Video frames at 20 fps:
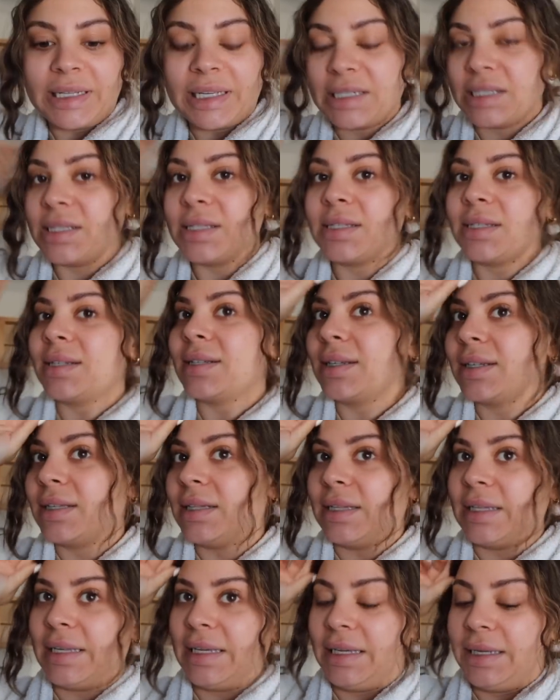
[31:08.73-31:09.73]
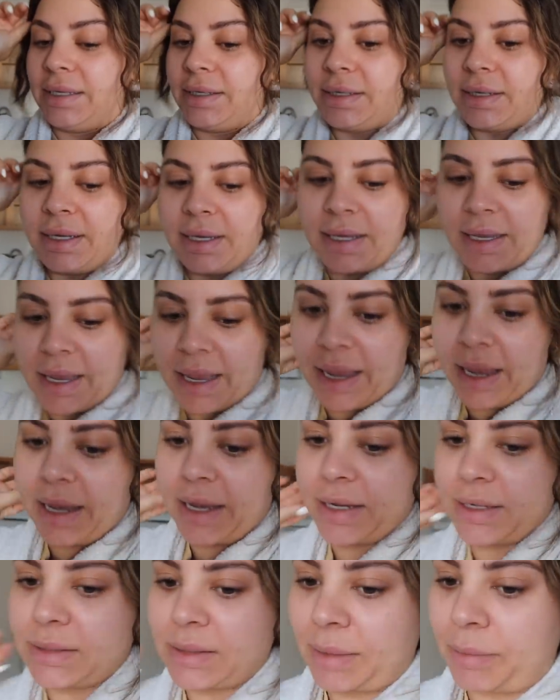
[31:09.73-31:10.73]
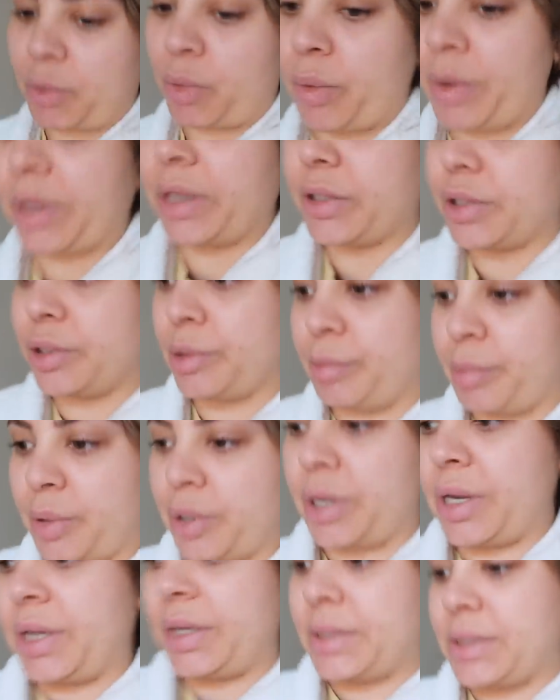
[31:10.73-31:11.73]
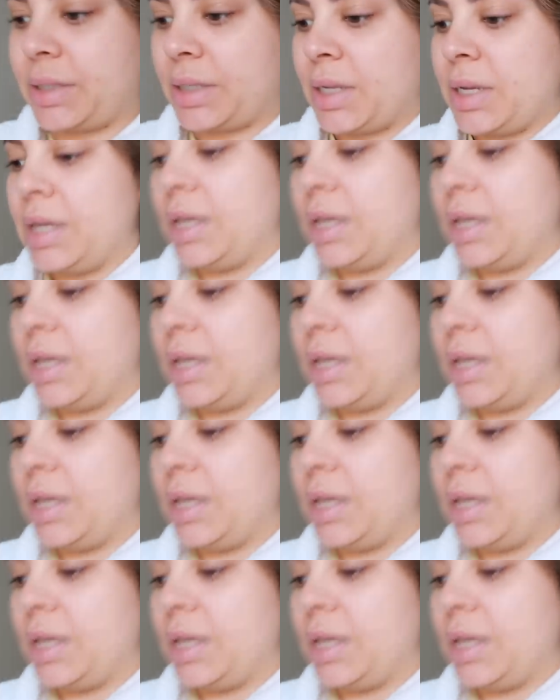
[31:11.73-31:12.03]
Let's clean, and I'm going to put